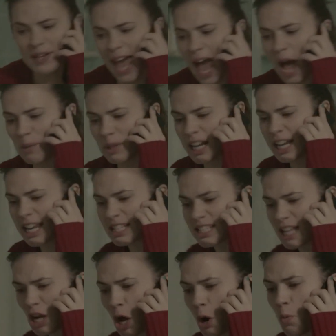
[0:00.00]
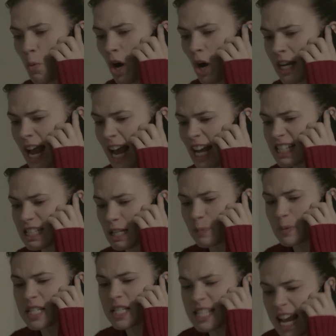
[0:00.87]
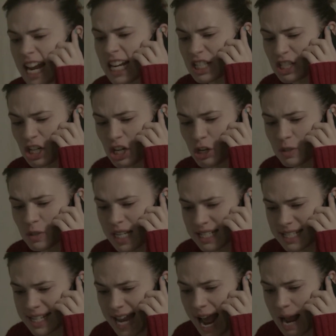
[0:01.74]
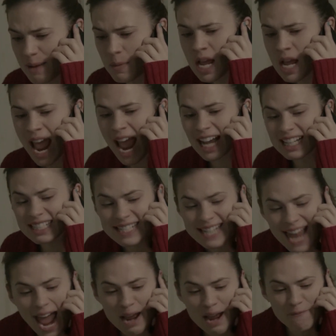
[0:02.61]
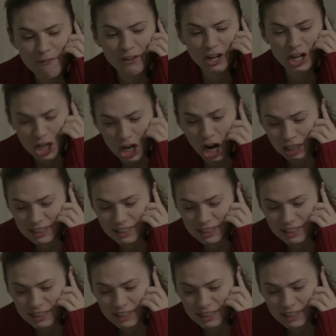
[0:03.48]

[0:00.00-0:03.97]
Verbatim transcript: Initially, the girl reacts to this idea with great indignation,